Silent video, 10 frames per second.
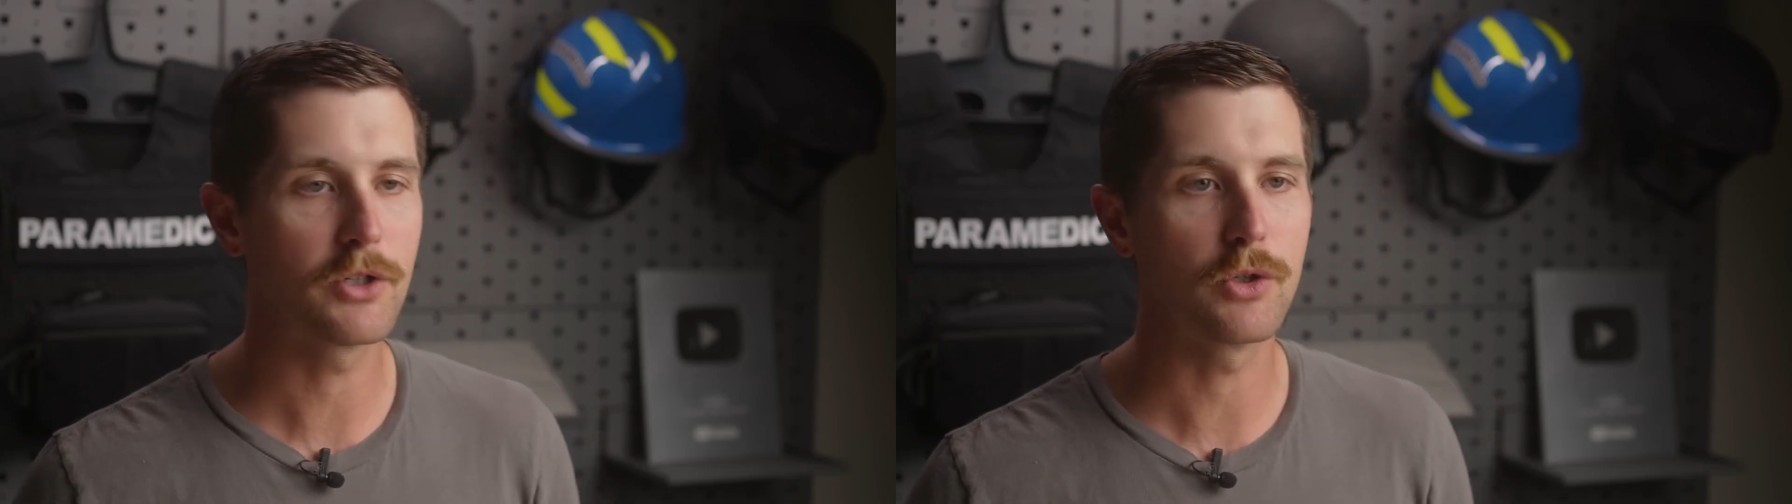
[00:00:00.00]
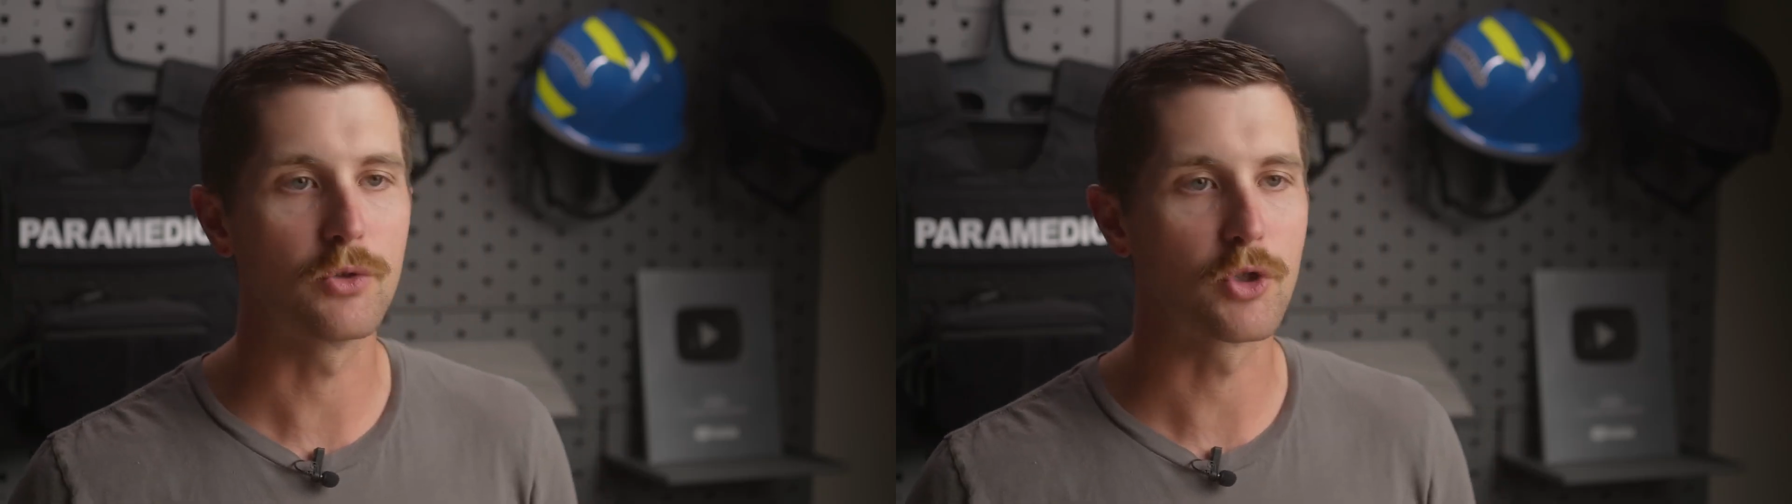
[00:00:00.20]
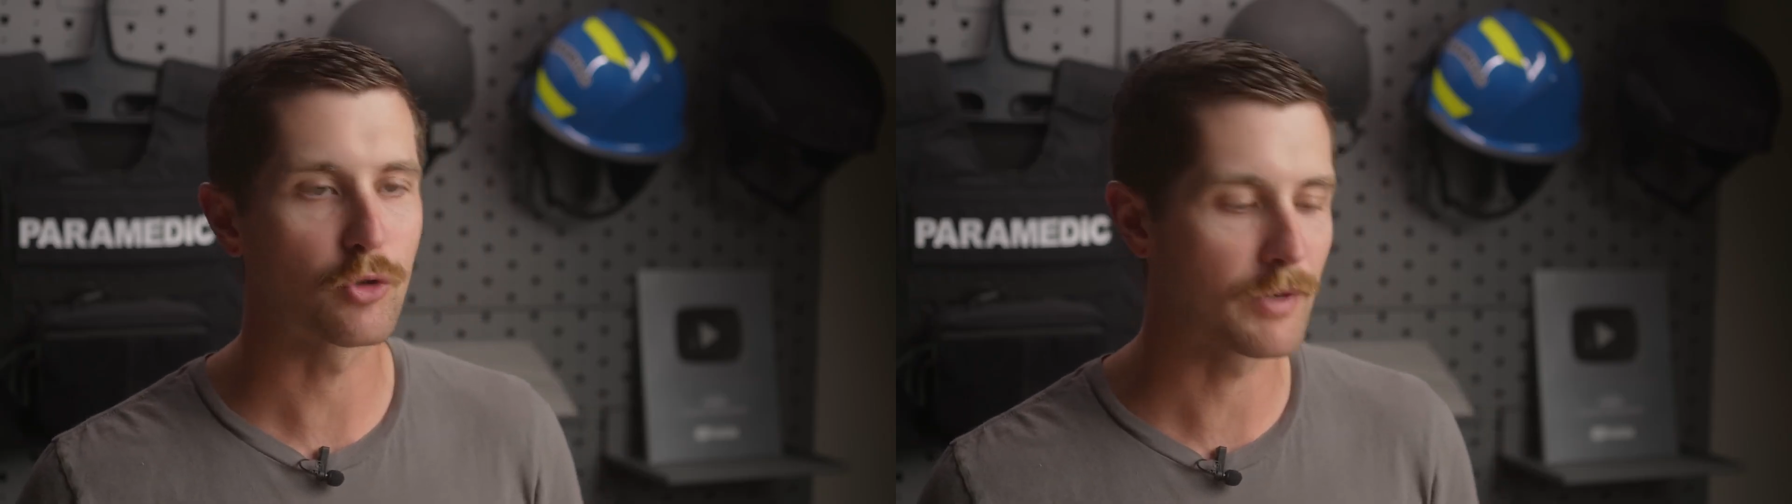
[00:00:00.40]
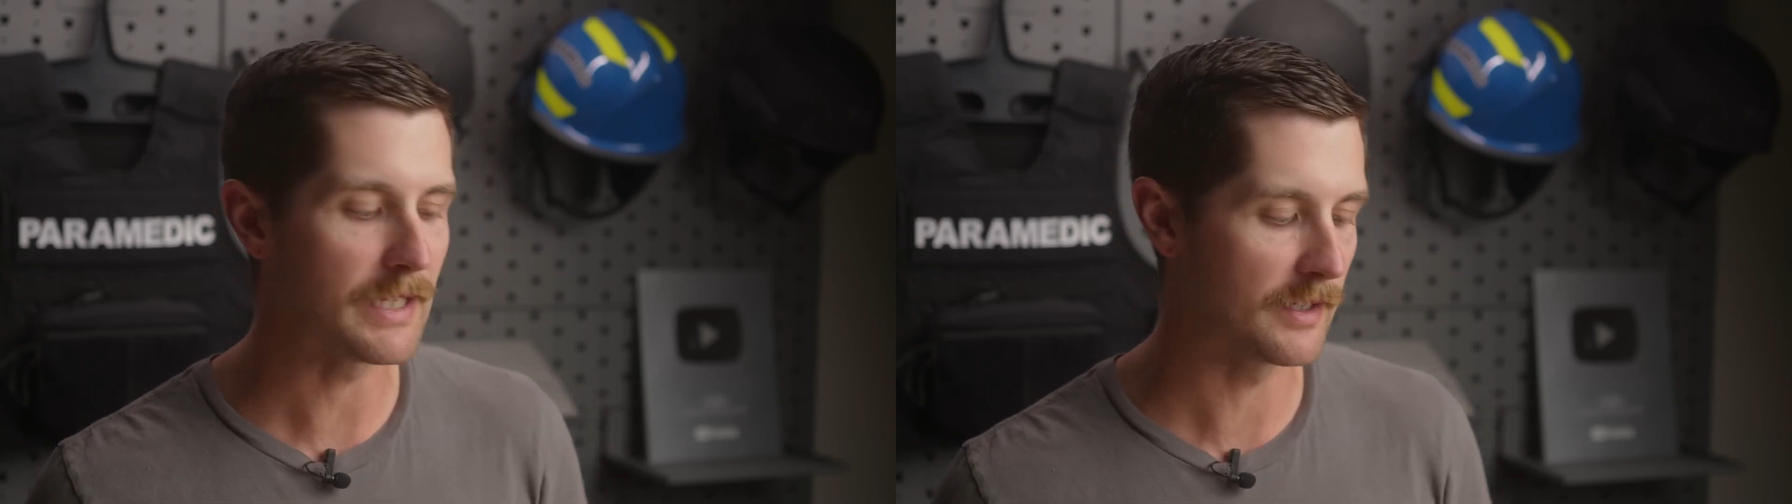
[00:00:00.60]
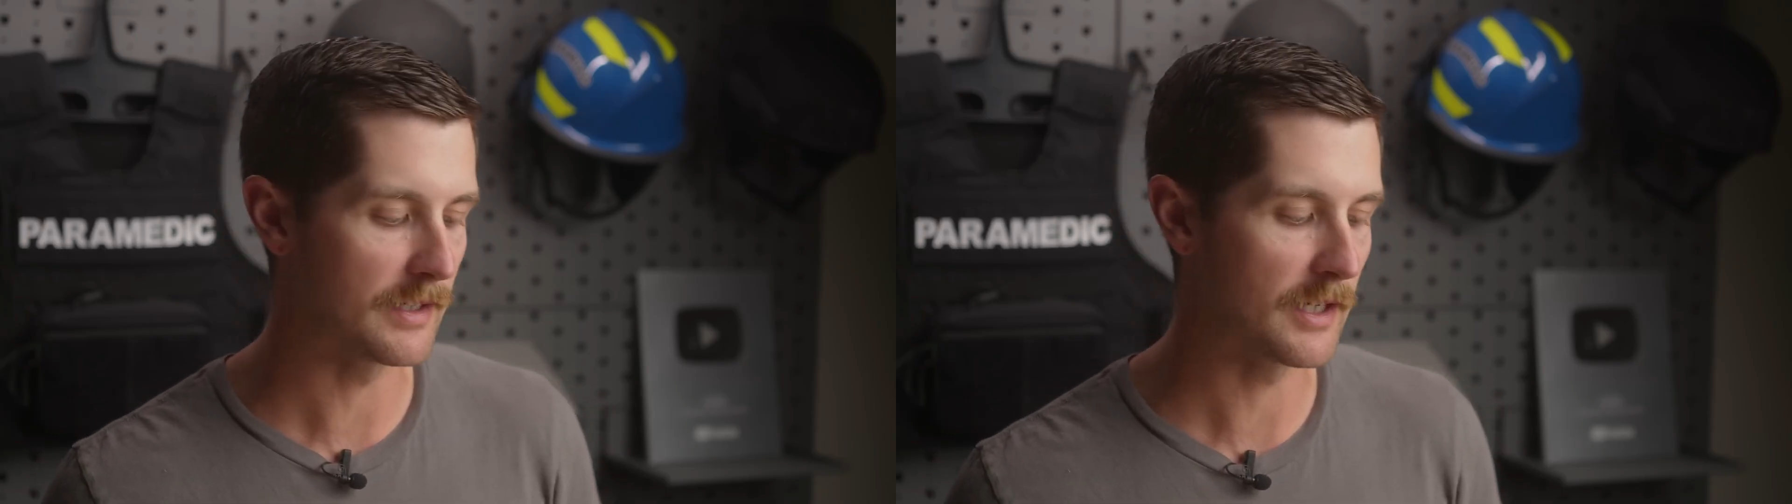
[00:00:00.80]
to
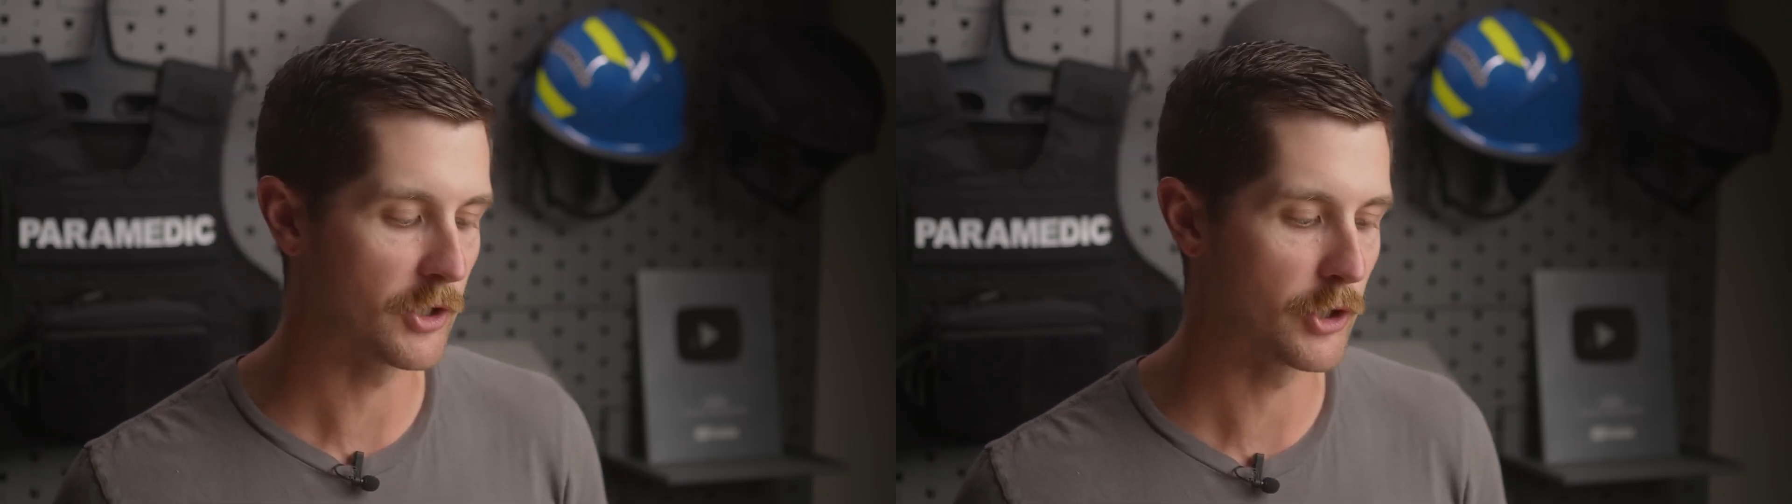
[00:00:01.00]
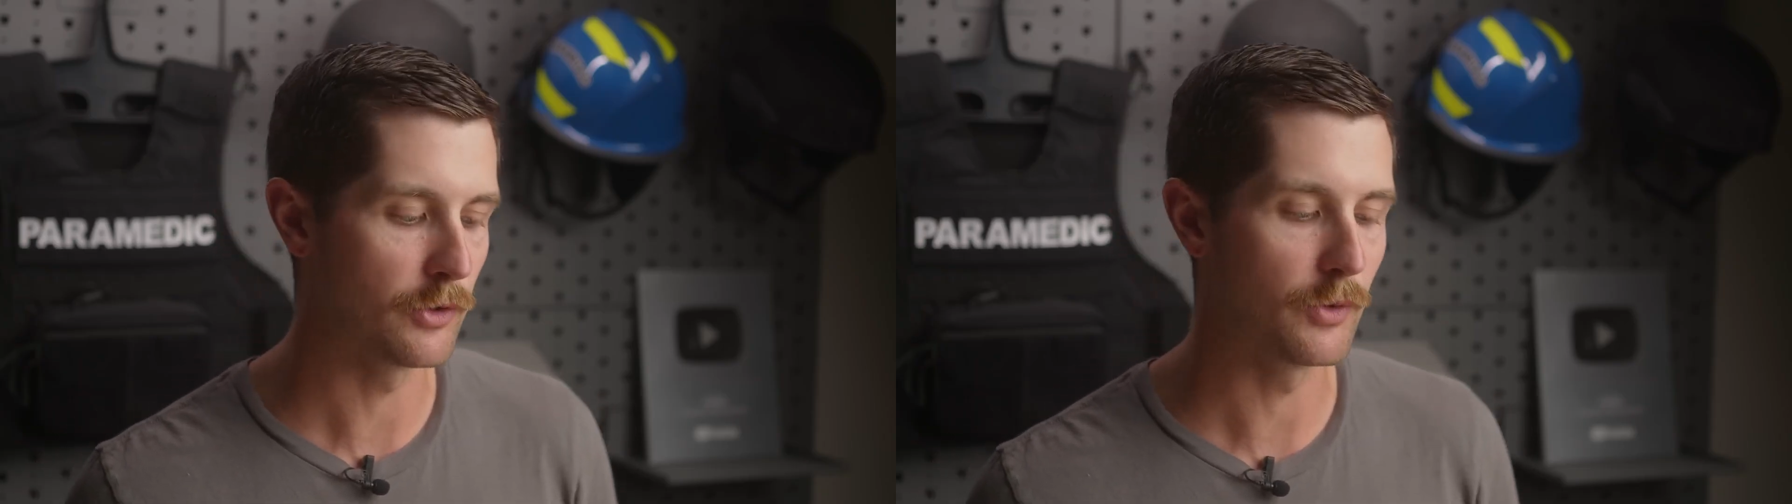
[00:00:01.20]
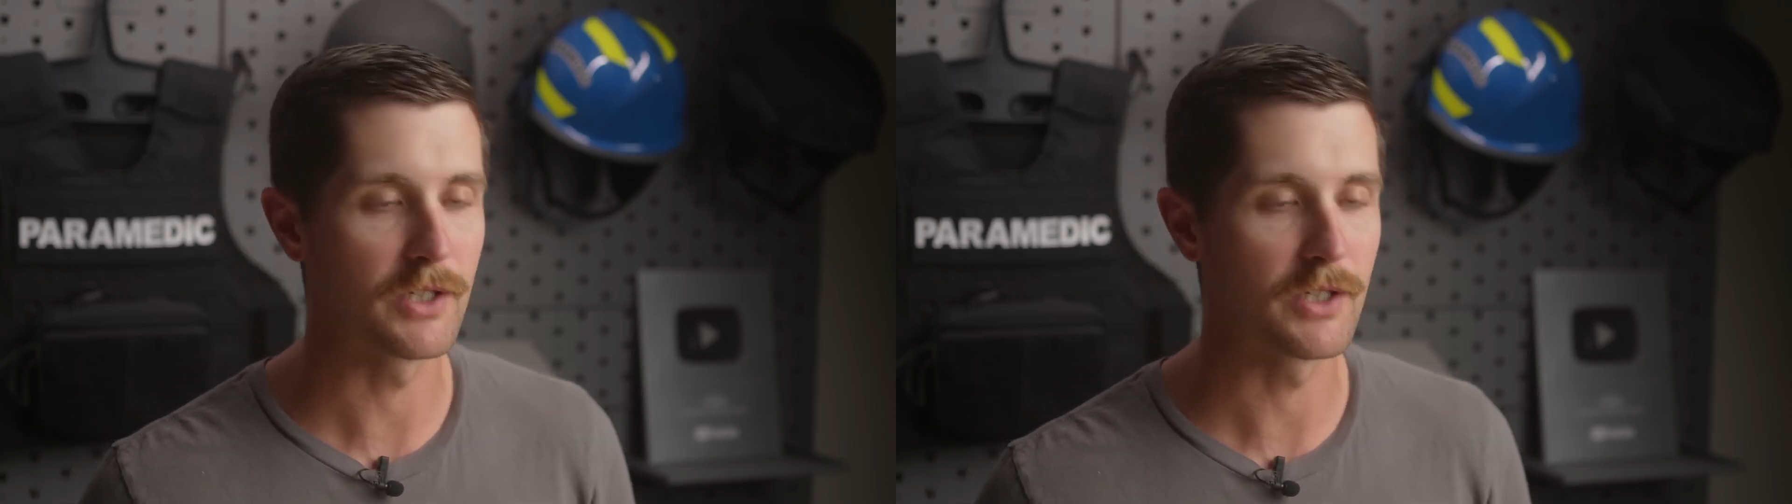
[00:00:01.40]
treat this issue